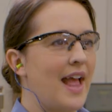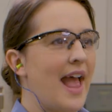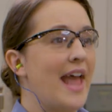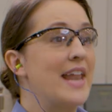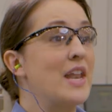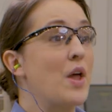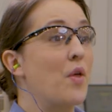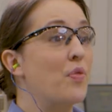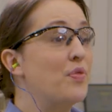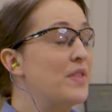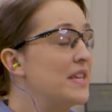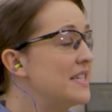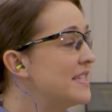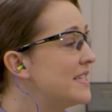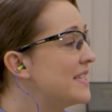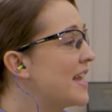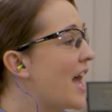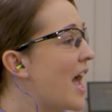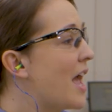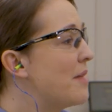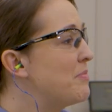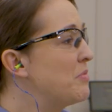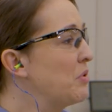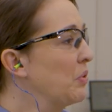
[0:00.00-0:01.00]
And now this
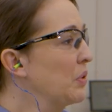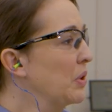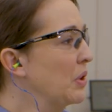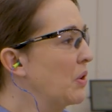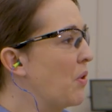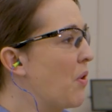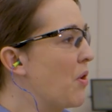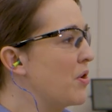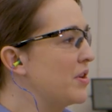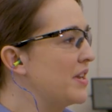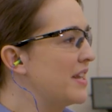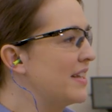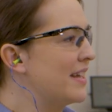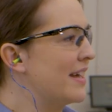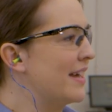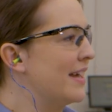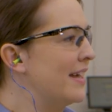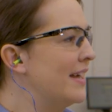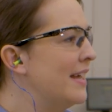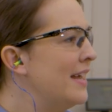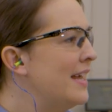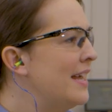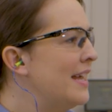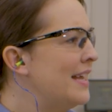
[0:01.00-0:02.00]
time you recorded
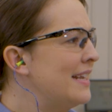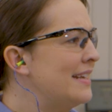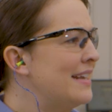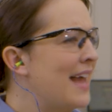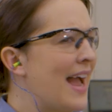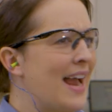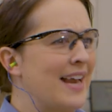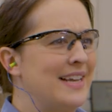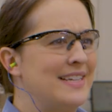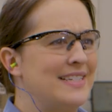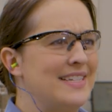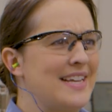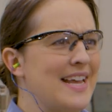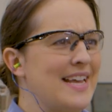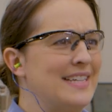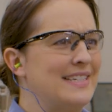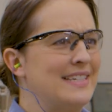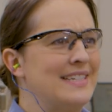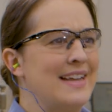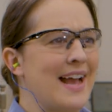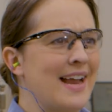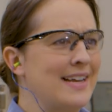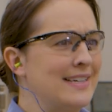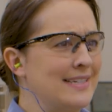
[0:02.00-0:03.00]
a 98
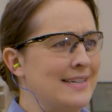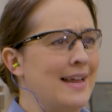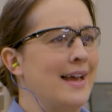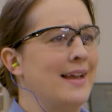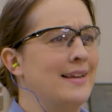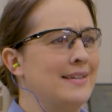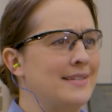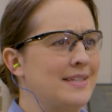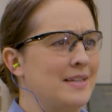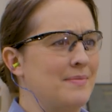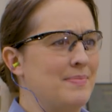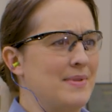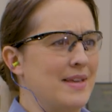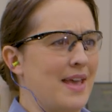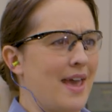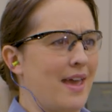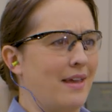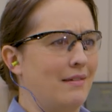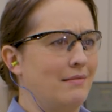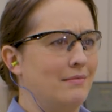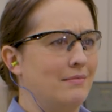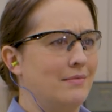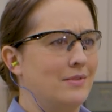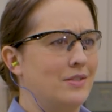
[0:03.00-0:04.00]
to 99
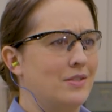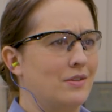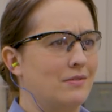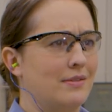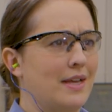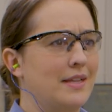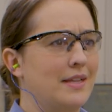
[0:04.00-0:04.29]
dBA, so